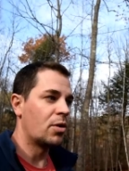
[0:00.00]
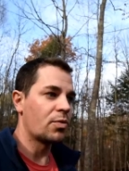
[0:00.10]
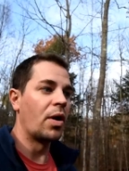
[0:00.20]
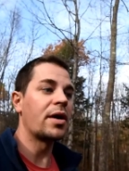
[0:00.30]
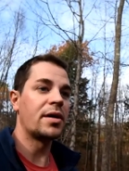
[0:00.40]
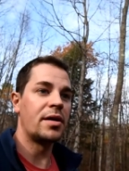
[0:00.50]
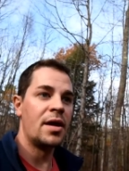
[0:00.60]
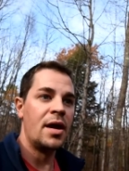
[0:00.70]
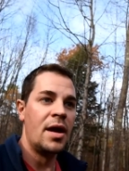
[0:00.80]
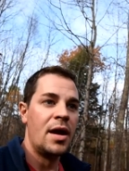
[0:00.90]
more rugged.
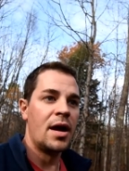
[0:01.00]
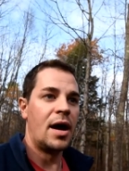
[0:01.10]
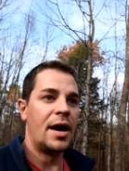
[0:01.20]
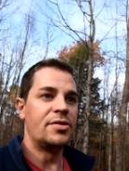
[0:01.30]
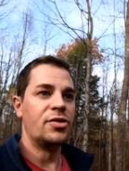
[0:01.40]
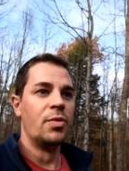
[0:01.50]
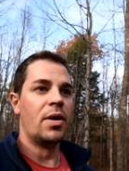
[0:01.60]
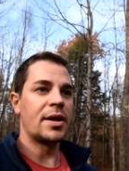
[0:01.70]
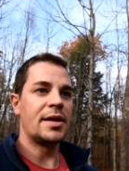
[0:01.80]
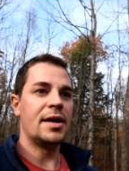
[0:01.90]
I do
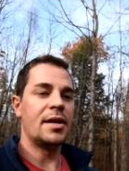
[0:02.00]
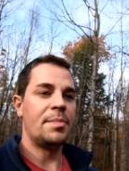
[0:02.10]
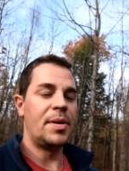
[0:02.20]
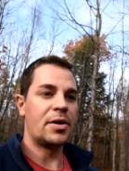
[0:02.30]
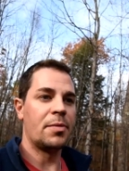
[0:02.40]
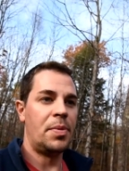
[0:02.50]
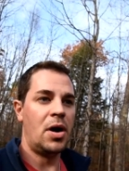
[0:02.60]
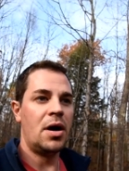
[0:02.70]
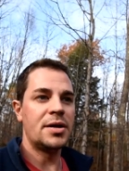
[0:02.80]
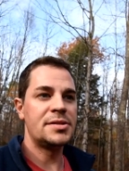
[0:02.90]
want to get better
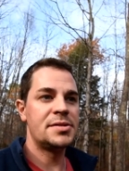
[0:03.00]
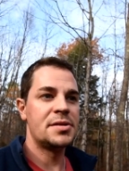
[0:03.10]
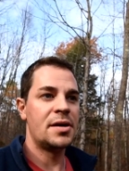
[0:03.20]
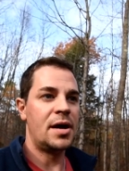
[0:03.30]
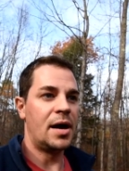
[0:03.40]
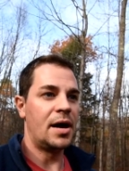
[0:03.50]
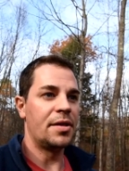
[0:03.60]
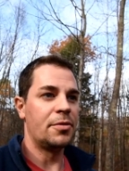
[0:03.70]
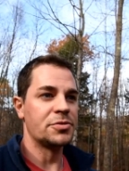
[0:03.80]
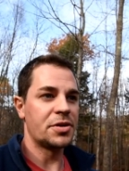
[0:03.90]
pods
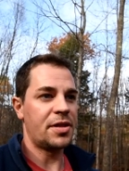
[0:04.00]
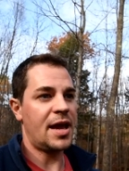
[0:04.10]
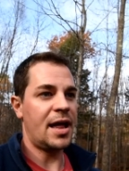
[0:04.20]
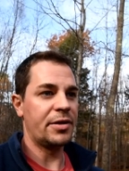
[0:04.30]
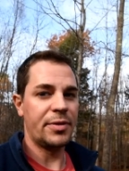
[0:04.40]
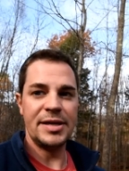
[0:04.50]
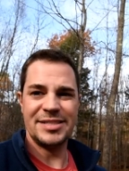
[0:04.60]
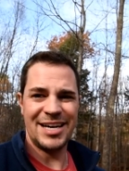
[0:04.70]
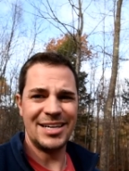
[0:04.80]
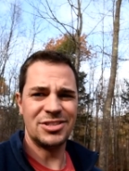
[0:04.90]
uh, those are the Cali Raised
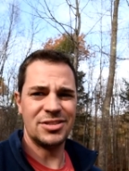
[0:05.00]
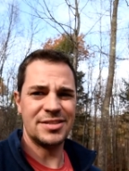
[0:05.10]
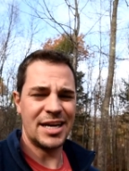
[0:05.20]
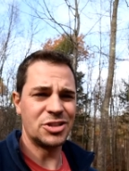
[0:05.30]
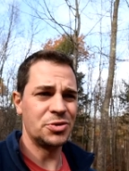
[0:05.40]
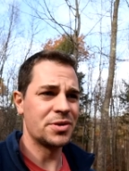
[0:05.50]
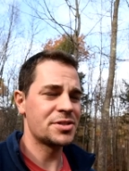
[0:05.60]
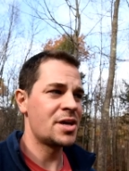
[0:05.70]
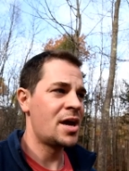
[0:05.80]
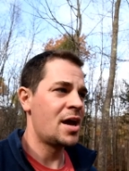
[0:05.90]
side, side
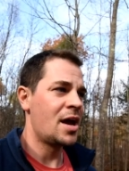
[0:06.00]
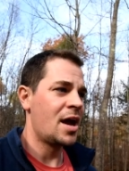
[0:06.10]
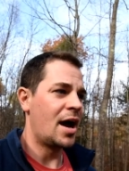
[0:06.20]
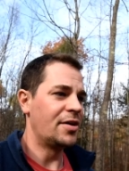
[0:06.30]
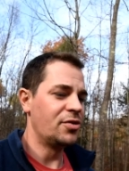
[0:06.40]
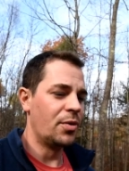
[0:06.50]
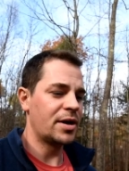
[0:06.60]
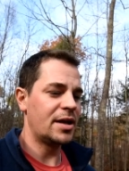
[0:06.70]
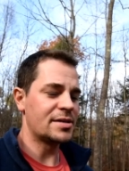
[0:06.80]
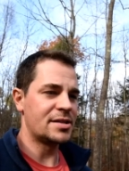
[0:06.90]
shooters. I do want
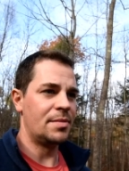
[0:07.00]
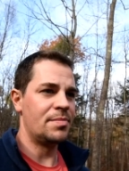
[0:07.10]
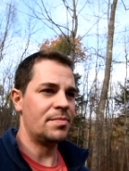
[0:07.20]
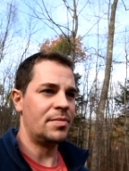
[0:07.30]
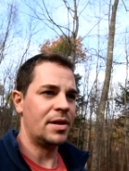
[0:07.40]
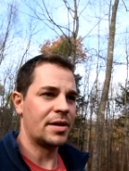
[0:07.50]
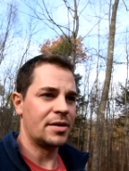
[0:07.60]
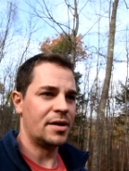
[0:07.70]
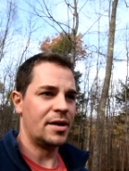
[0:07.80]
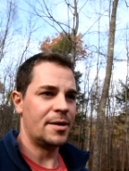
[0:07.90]
to get something like
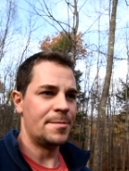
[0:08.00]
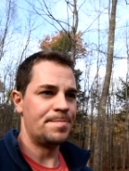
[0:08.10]
a,